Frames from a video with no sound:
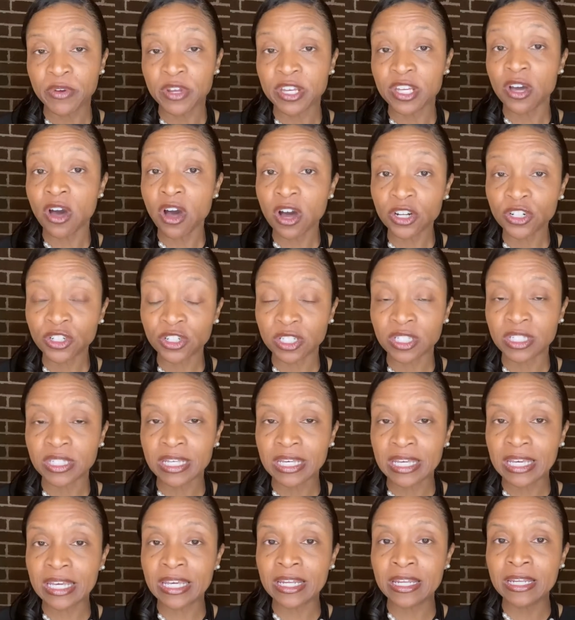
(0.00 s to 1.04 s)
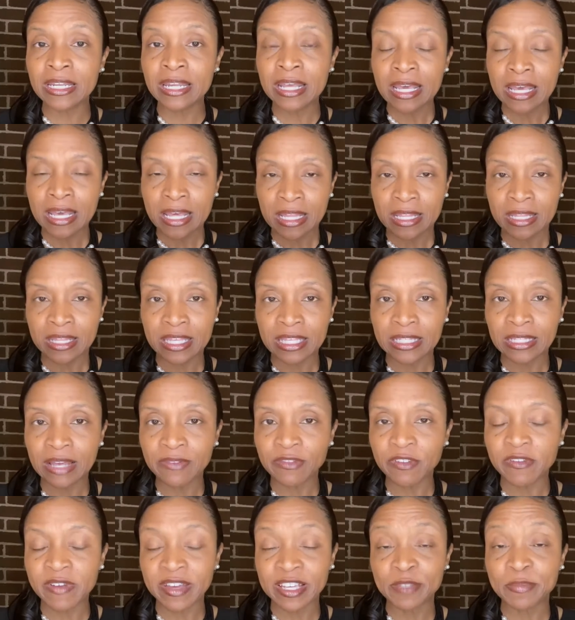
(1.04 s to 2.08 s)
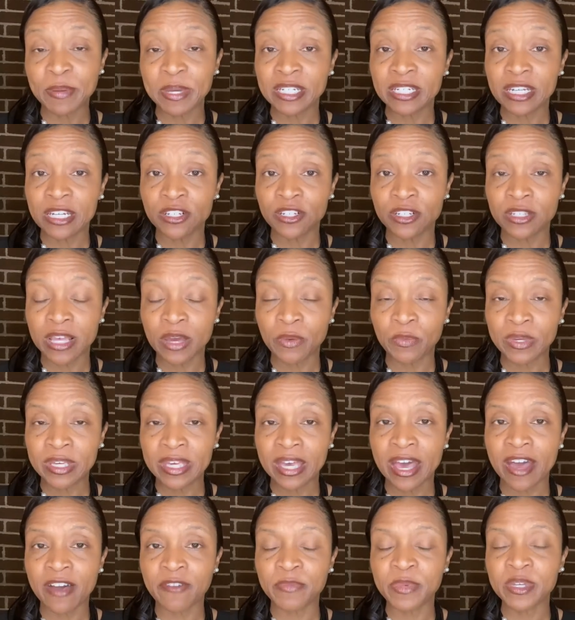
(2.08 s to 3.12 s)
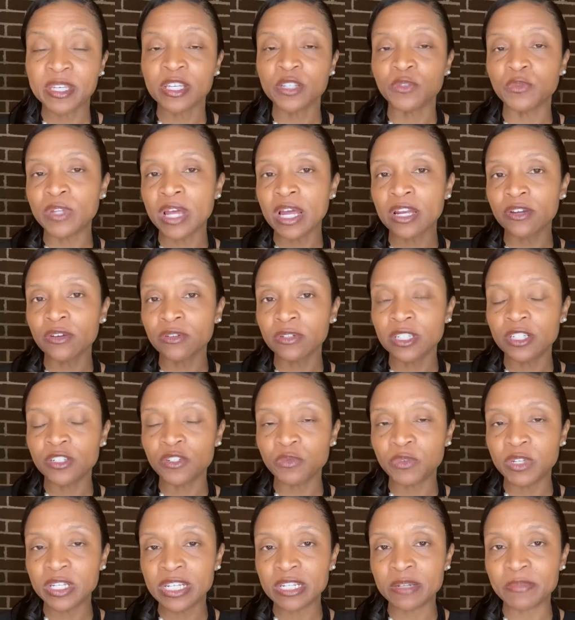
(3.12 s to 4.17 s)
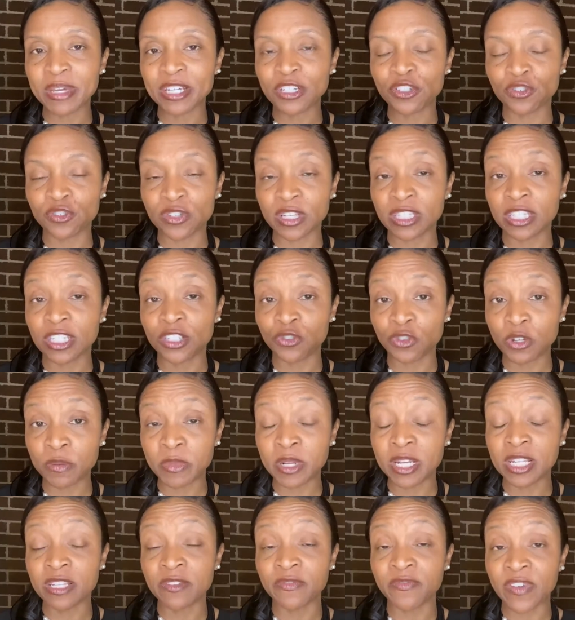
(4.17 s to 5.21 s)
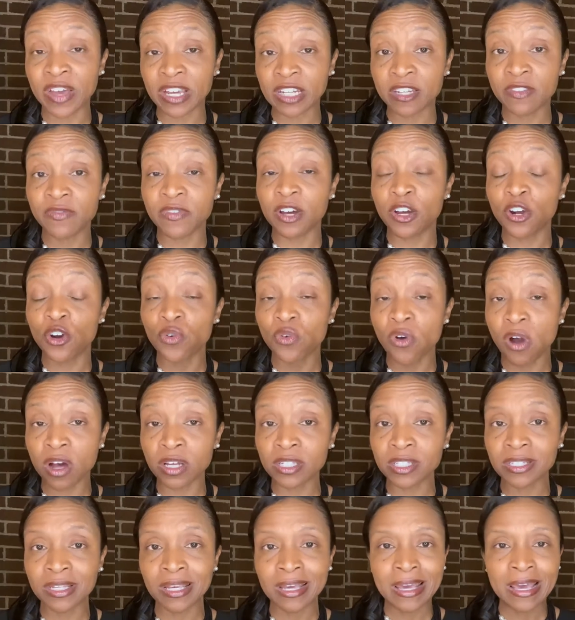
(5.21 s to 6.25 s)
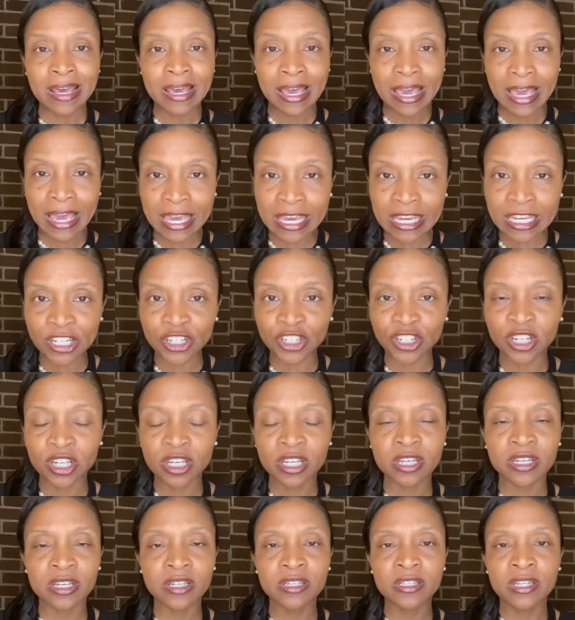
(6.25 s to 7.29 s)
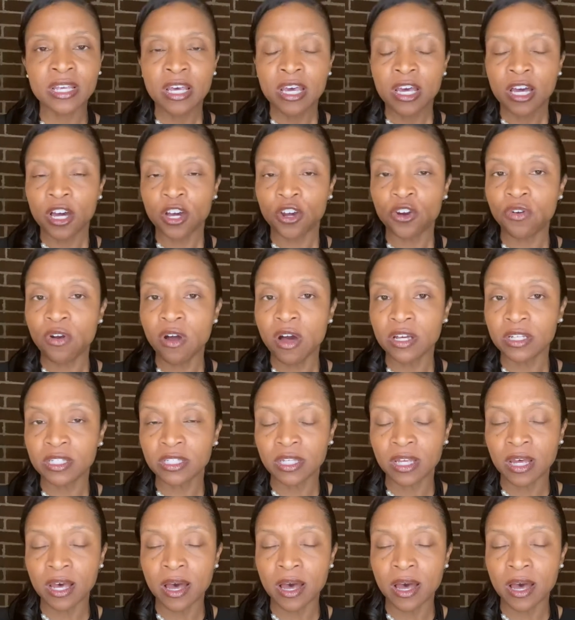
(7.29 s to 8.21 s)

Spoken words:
cautious in the level of expectation that we have, because not only do we need to make sure that the treatment is effective across ages, across